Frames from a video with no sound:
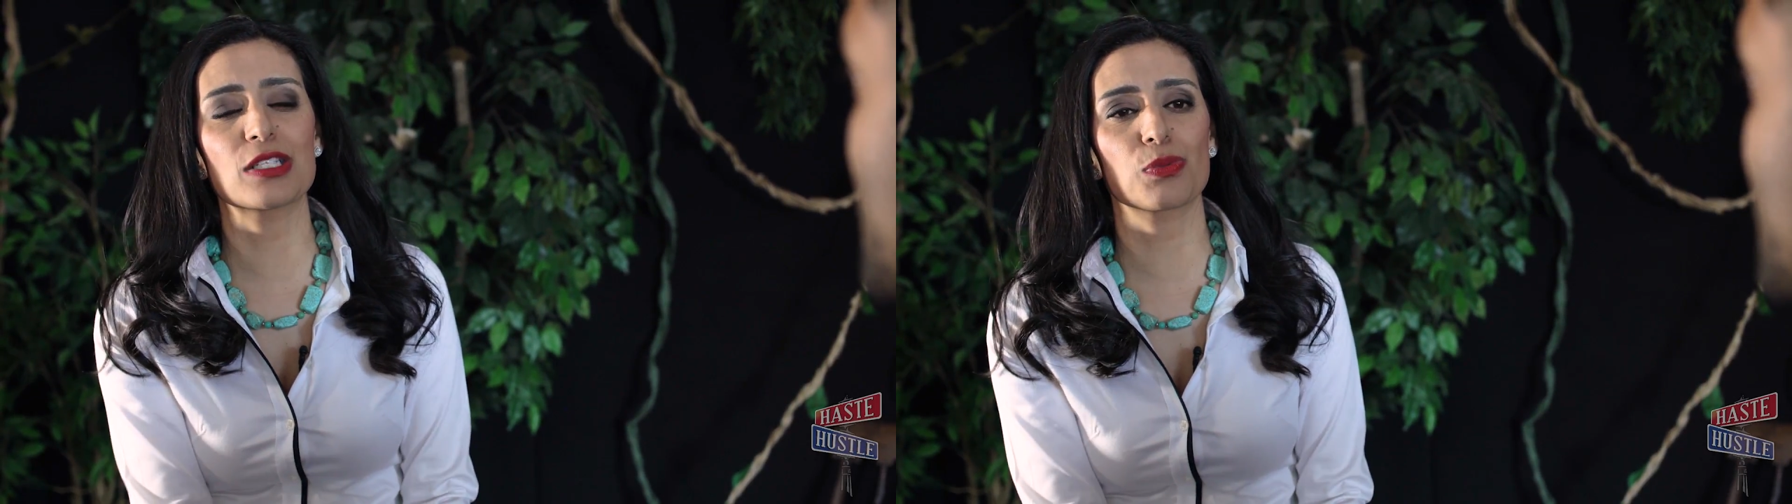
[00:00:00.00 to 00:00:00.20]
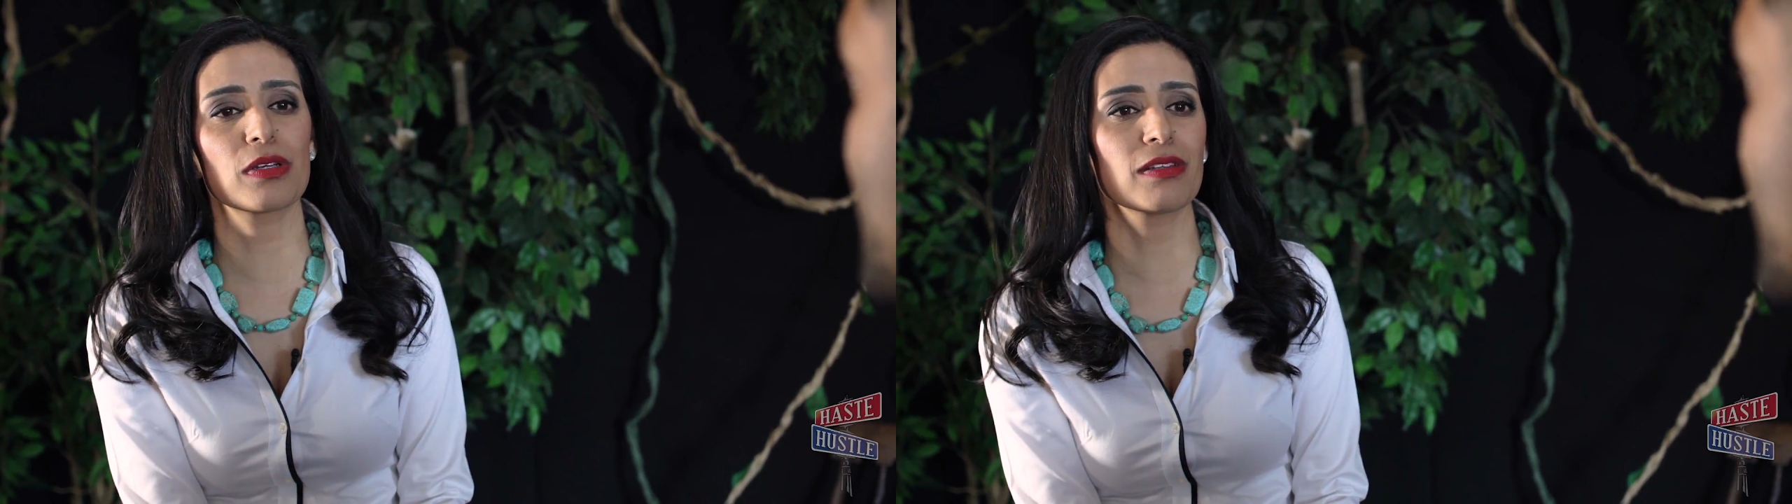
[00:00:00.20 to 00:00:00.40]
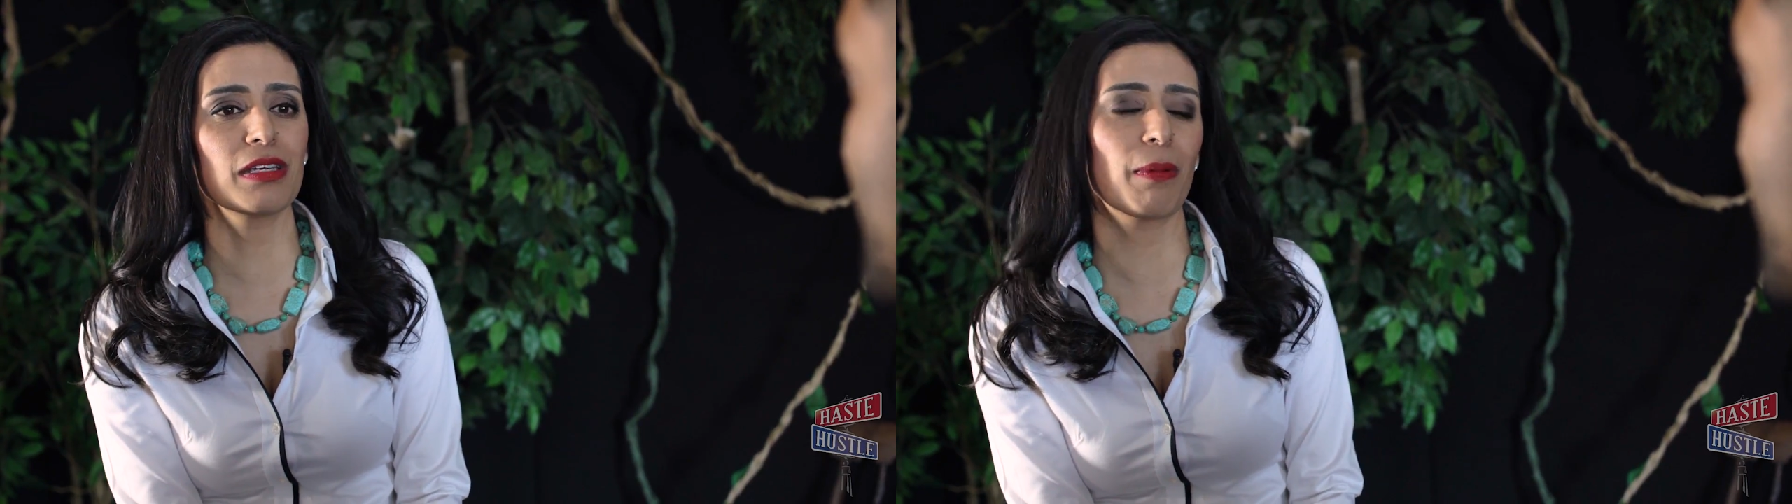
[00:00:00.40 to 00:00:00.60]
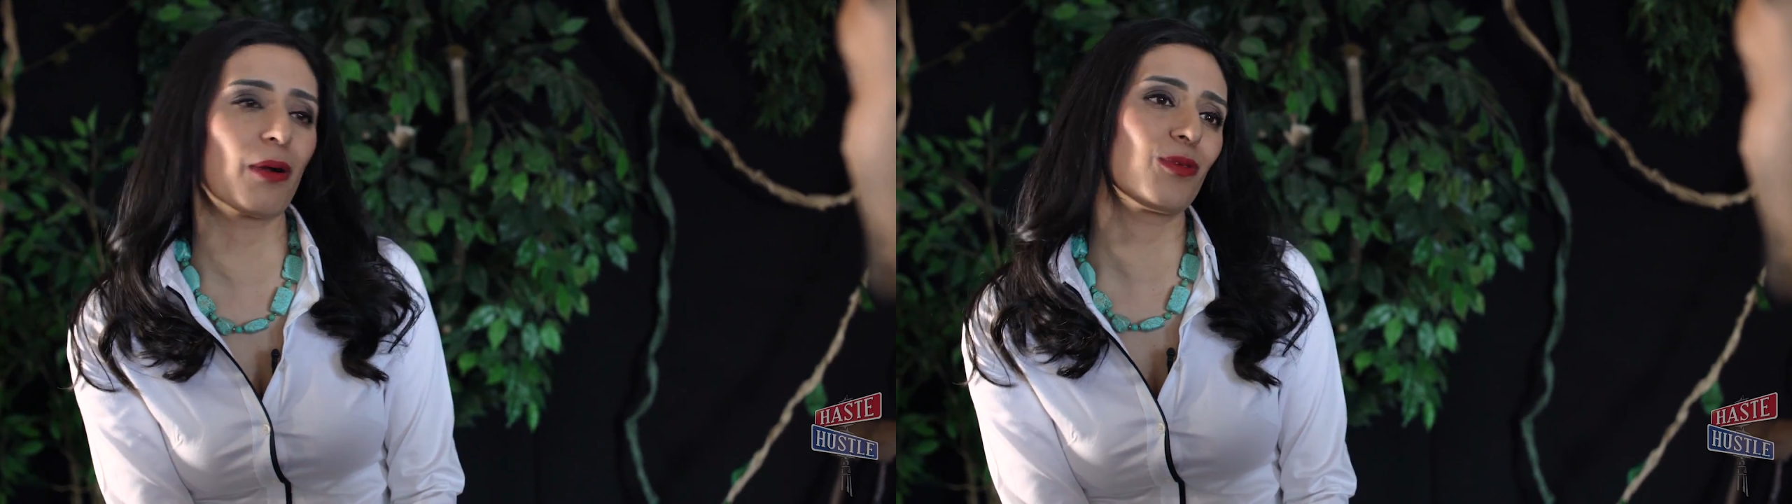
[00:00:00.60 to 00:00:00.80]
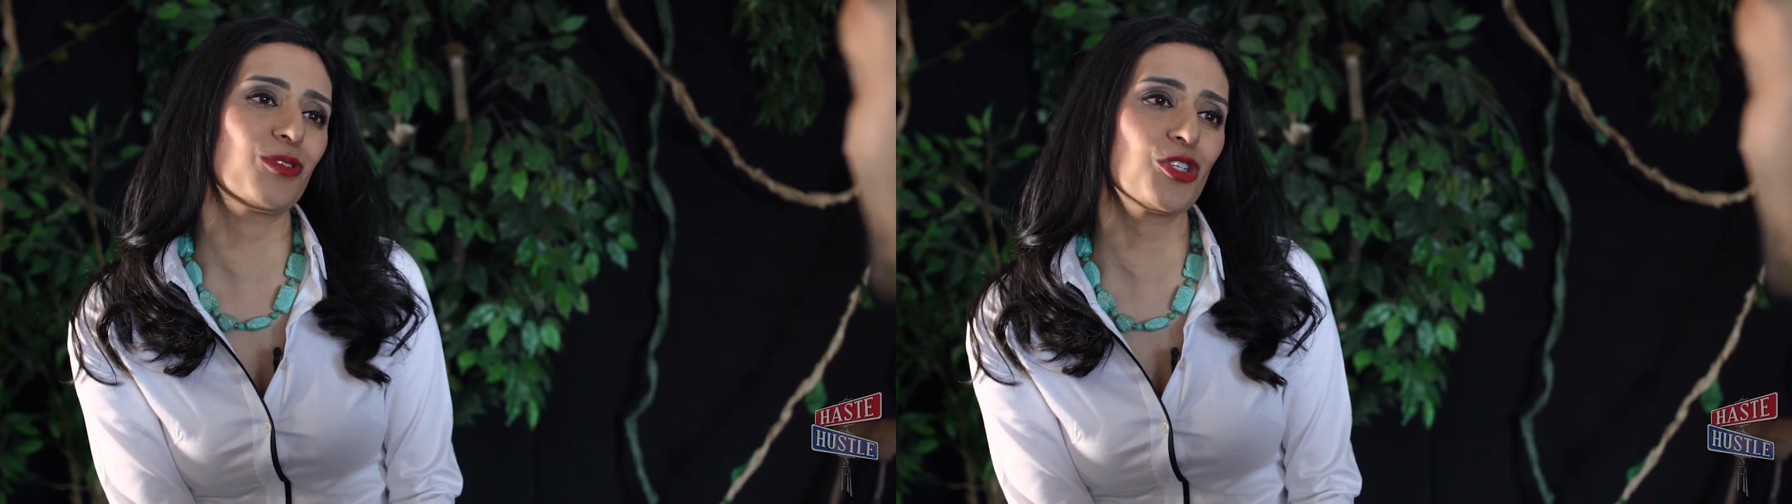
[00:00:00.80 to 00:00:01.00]
it's really
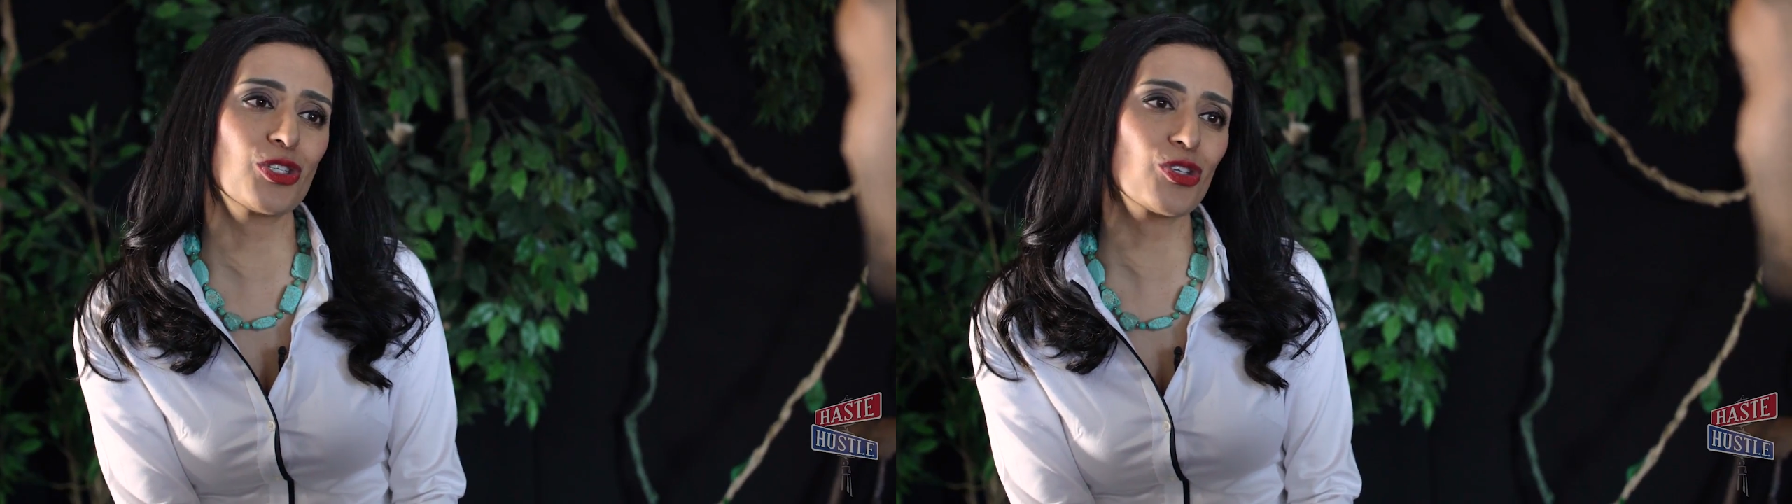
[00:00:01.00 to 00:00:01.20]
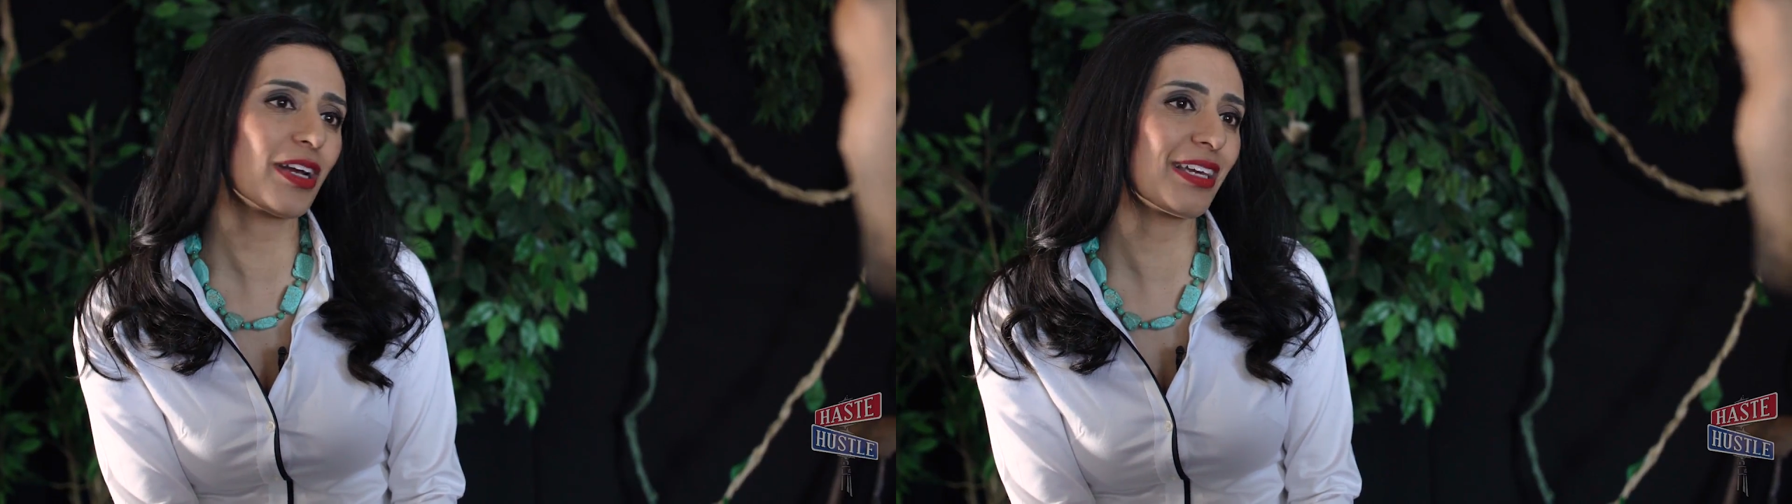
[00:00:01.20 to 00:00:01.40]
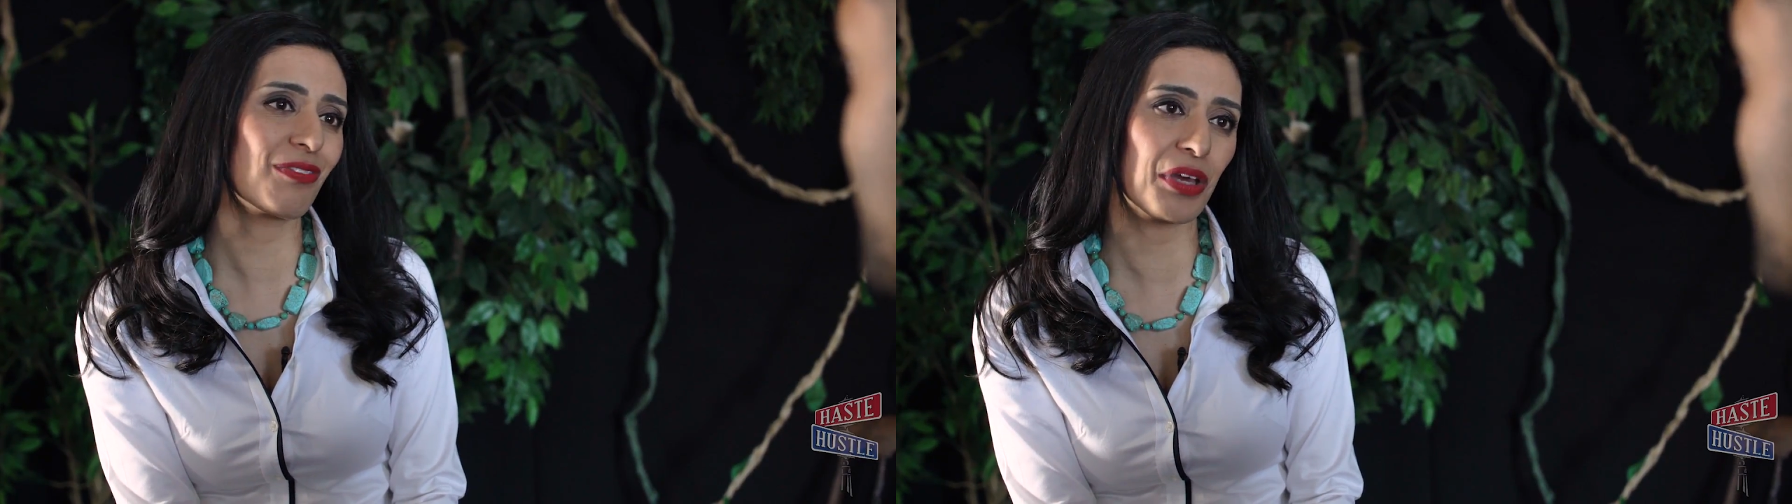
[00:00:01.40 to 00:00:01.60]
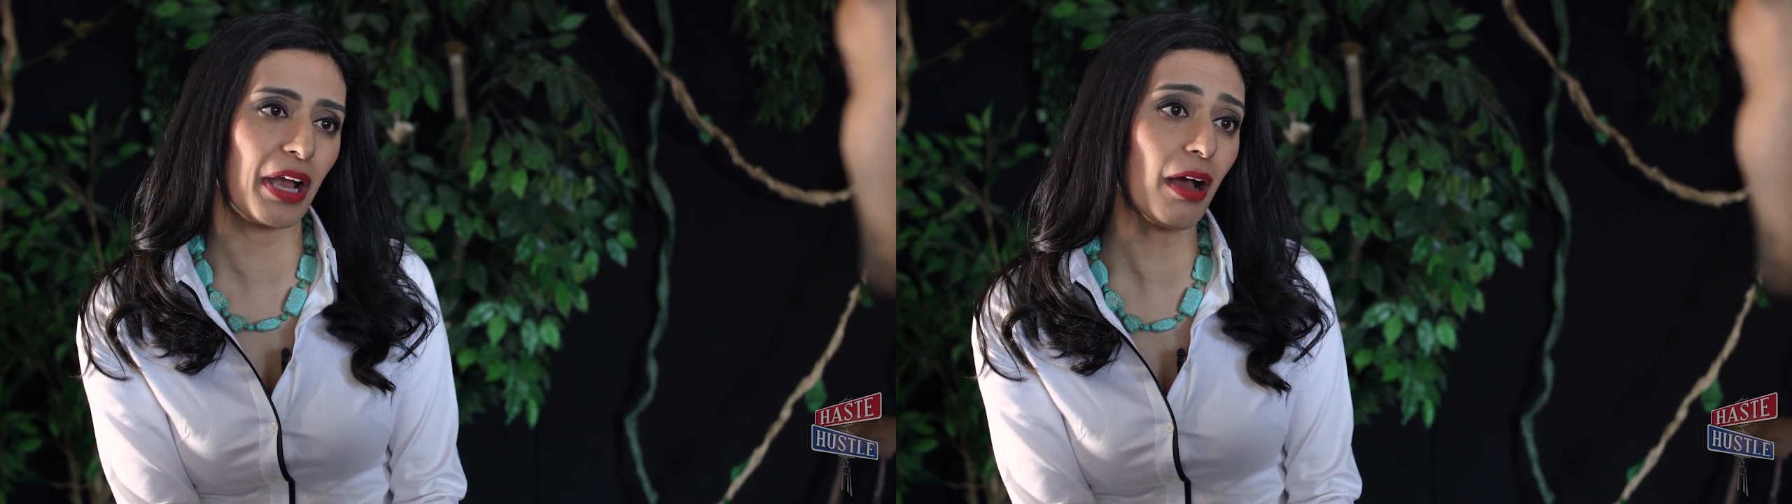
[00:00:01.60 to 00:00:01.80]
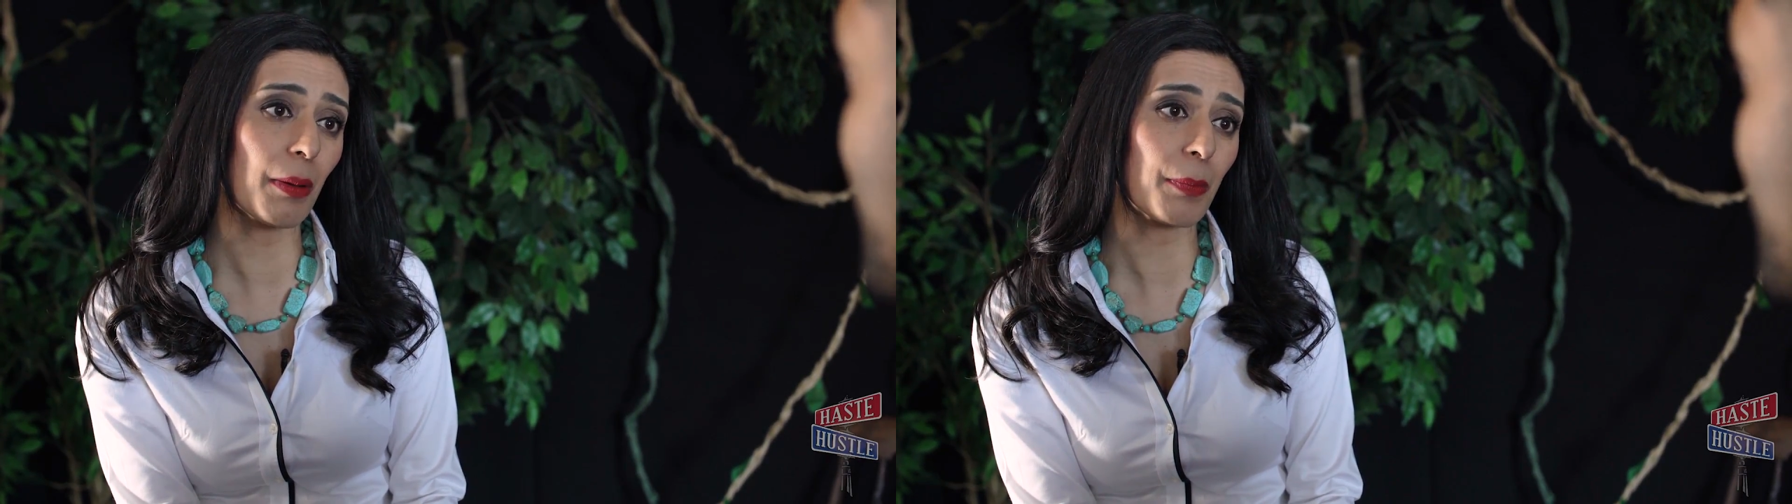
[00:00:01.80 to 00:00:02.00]
about just not
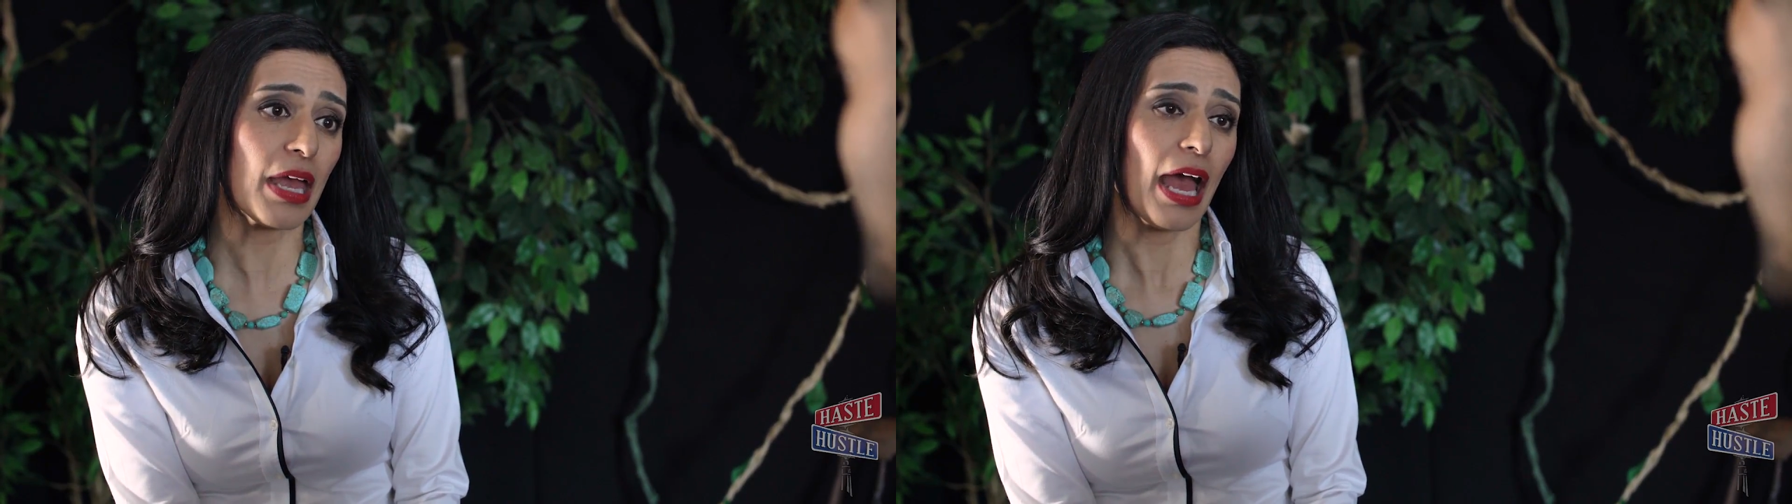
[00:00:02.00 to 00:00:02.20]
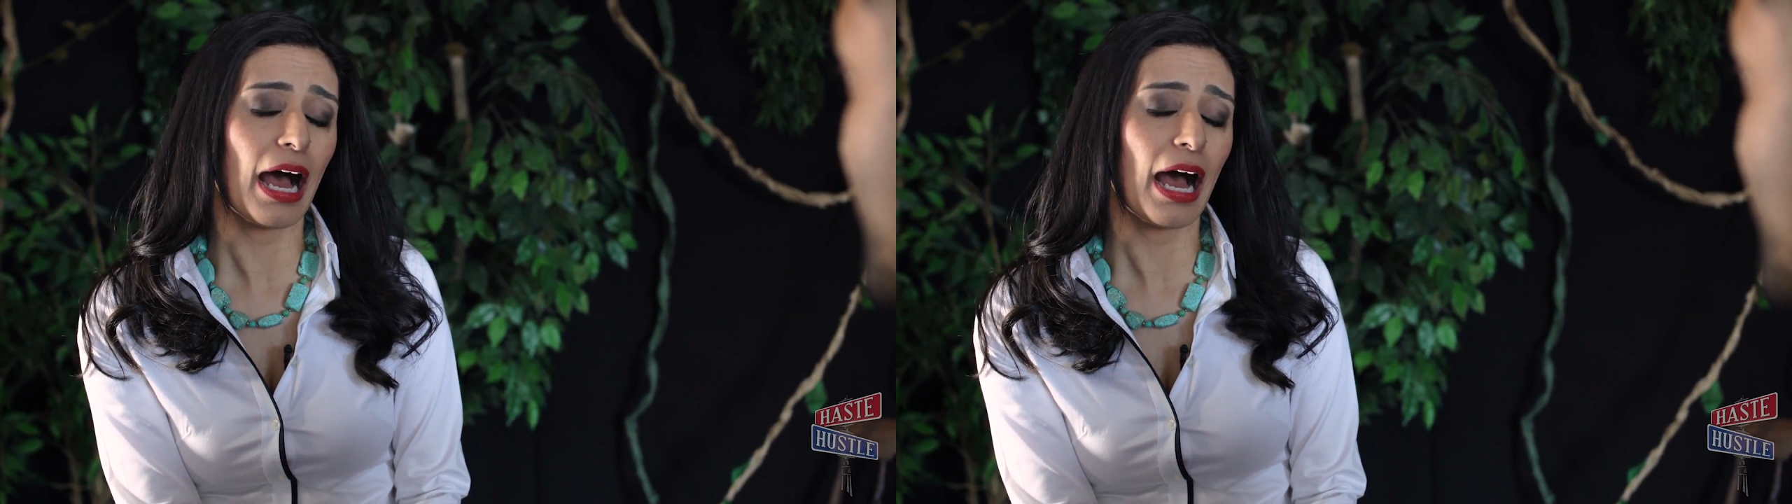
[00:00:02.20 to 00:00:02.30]
giving up.